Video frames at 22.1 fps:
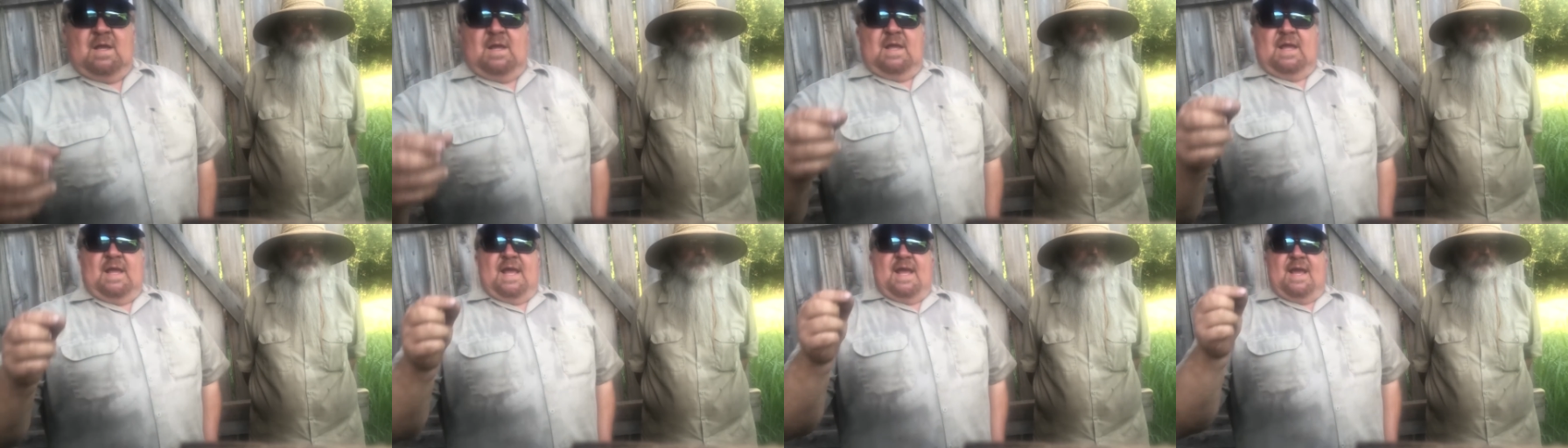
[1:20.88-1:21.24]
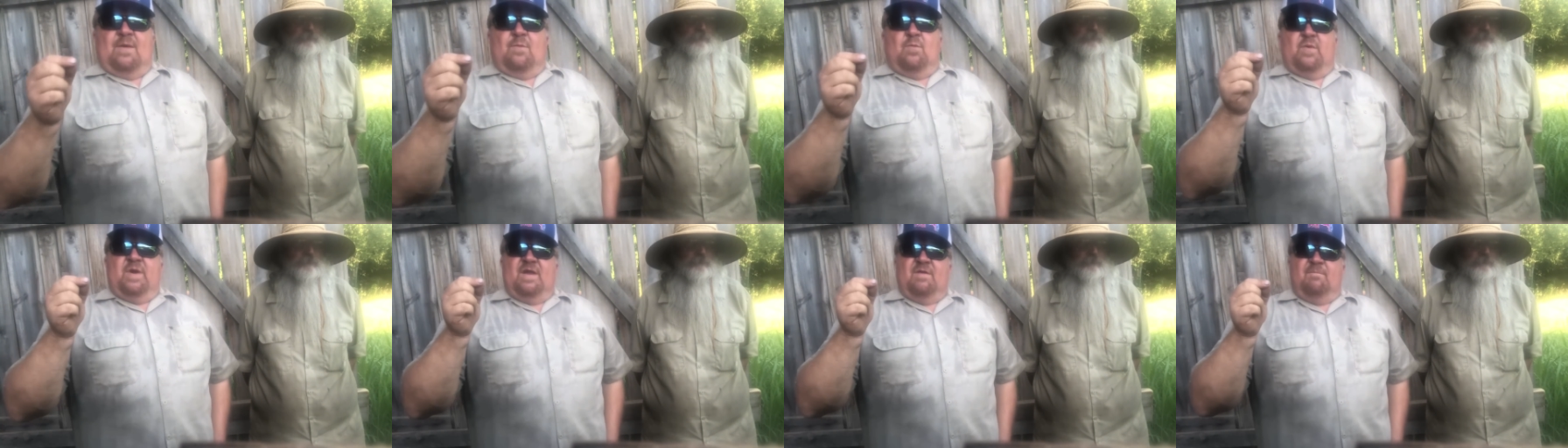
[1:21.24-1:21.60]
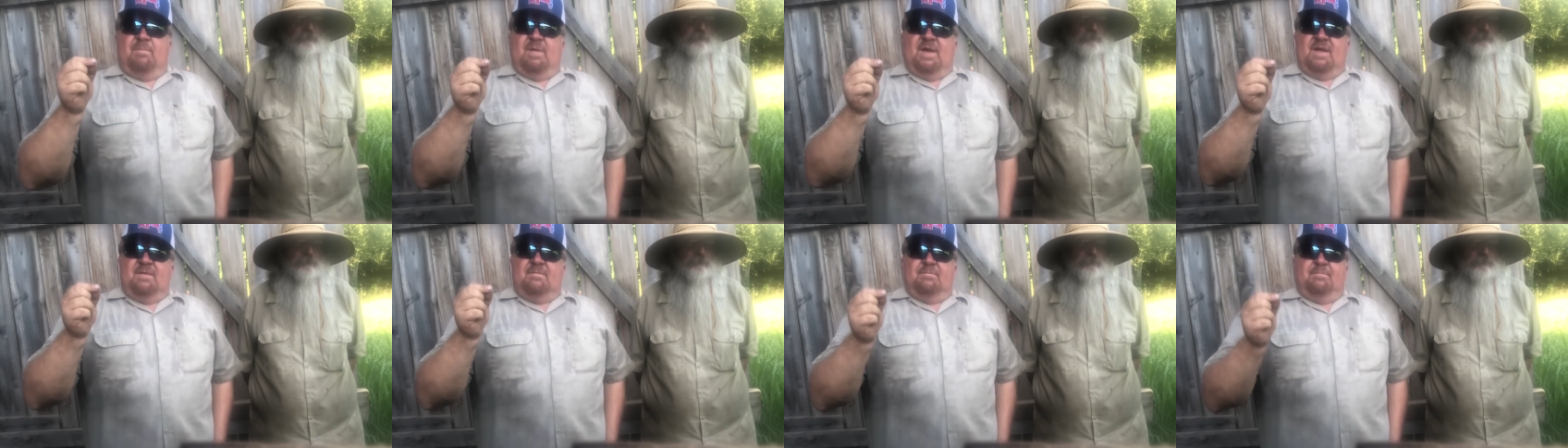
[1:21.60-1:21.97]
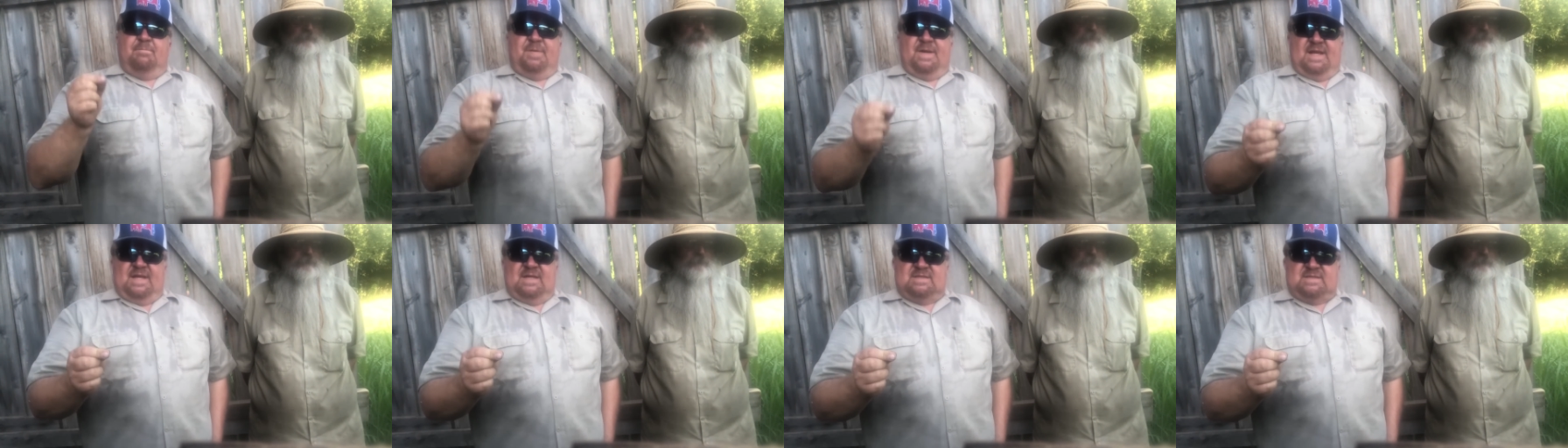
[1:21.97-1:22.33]
And we've been
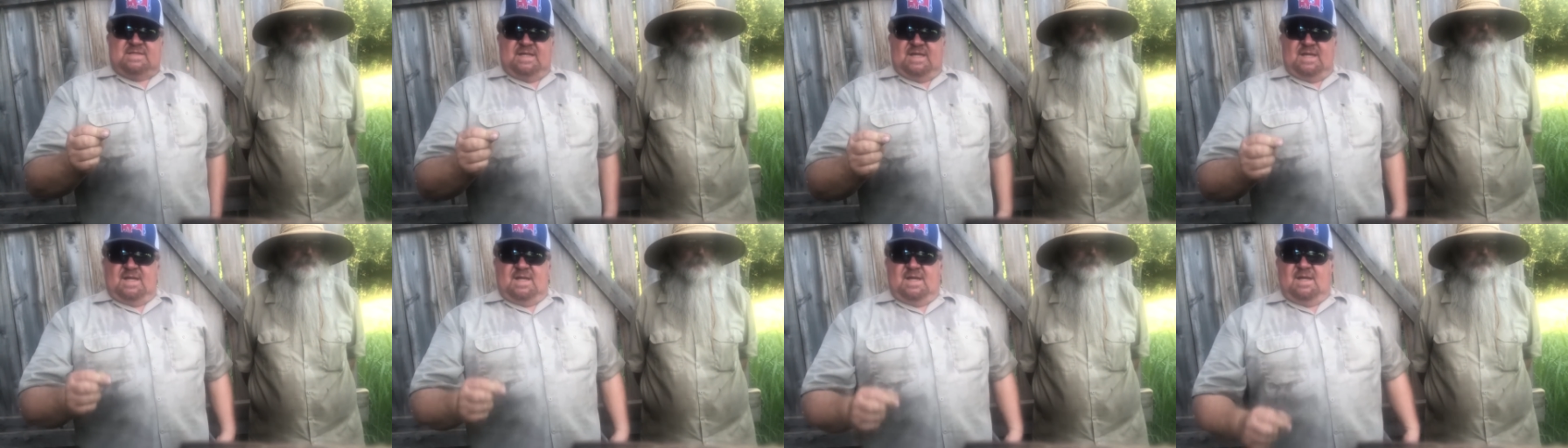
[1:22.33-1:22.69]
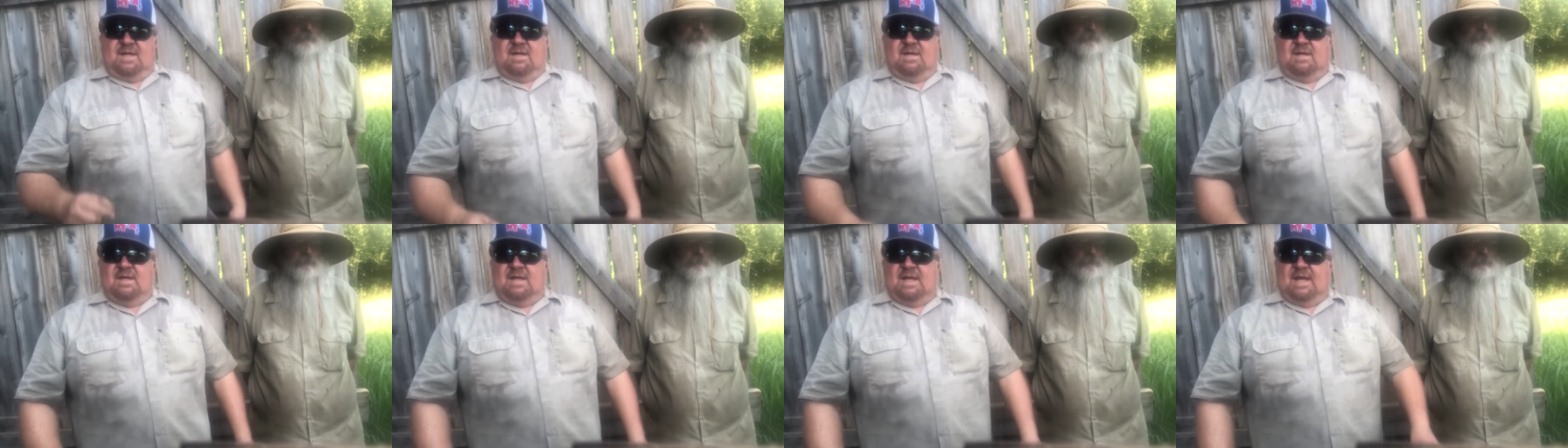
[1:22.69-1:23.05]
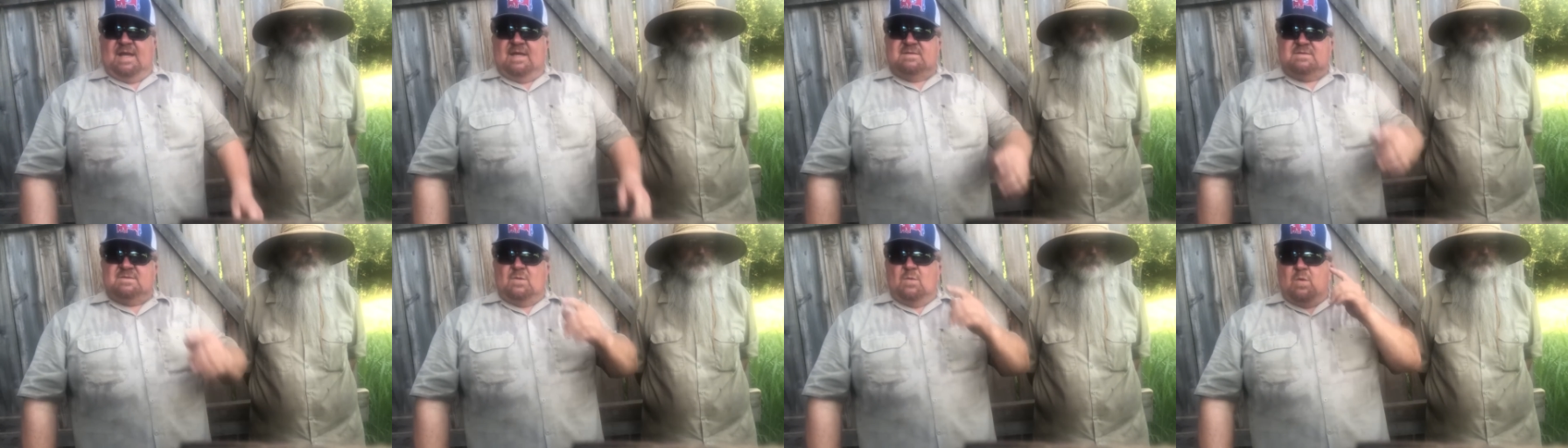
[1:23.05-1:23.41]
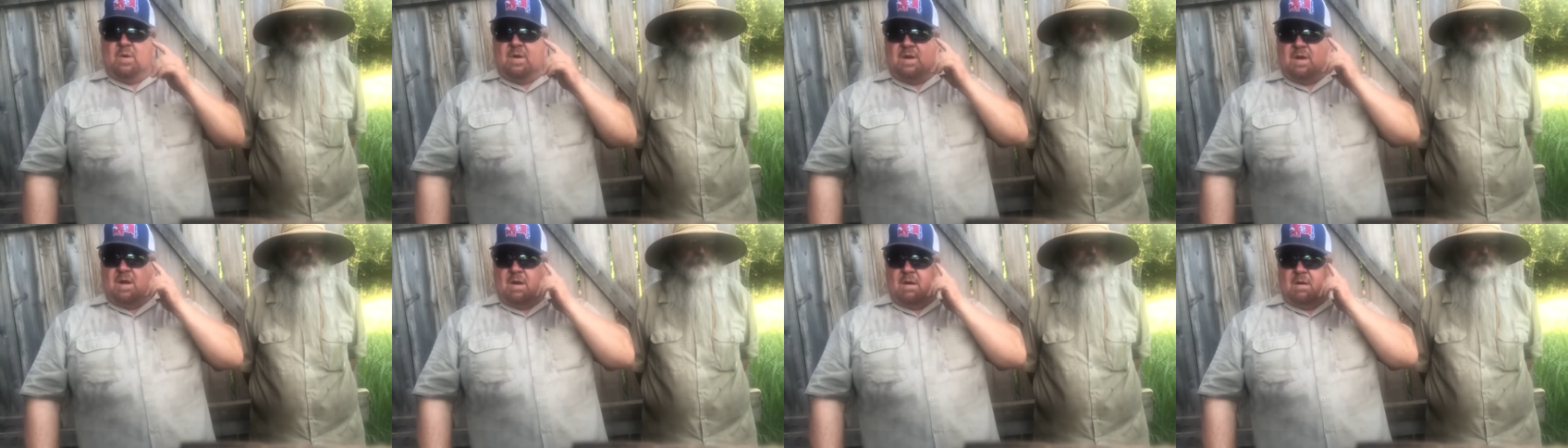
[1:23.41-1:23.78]
busy as a
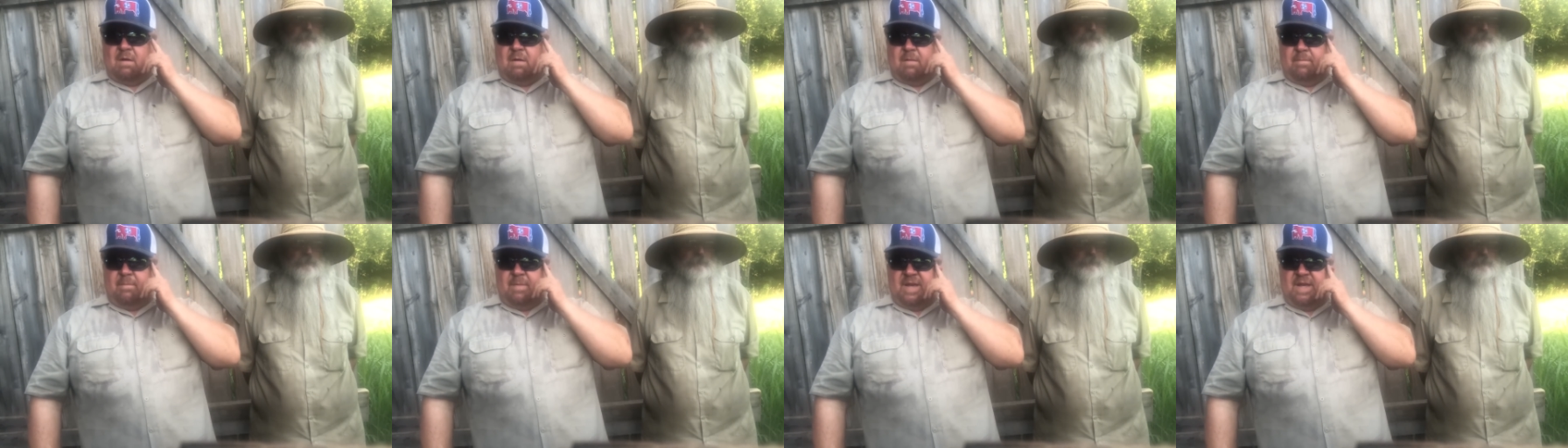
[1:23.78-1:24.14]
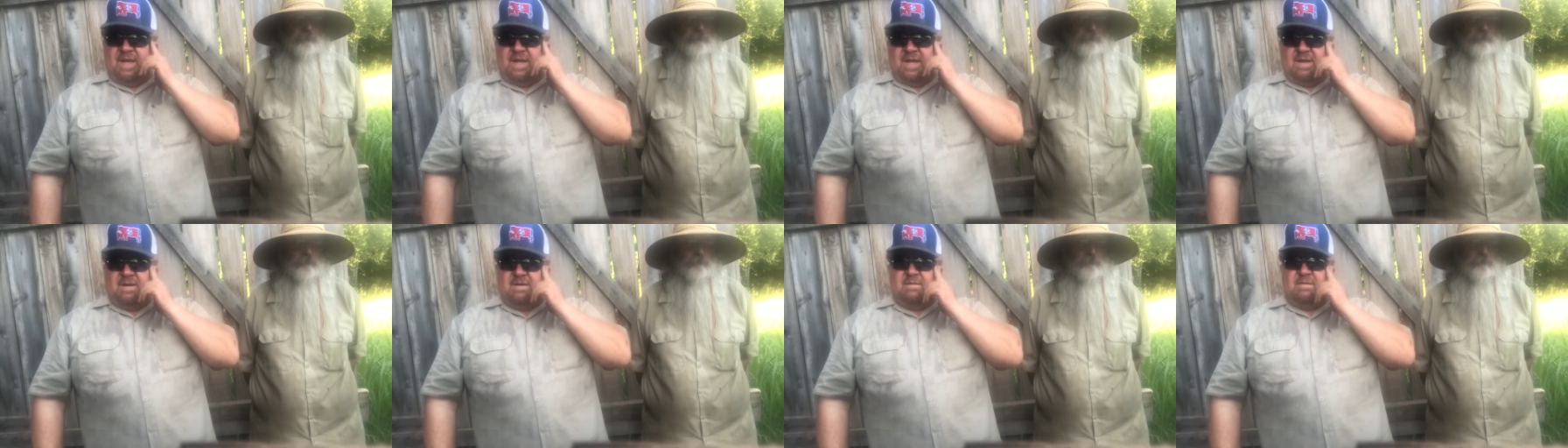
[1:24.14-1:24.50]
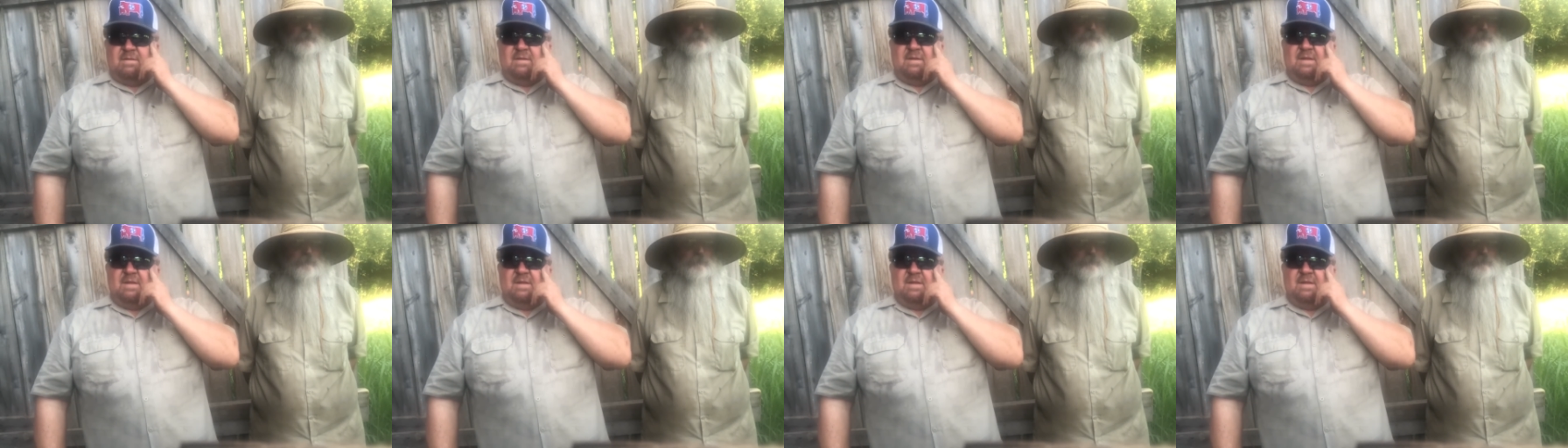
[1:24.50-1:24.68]
one armed man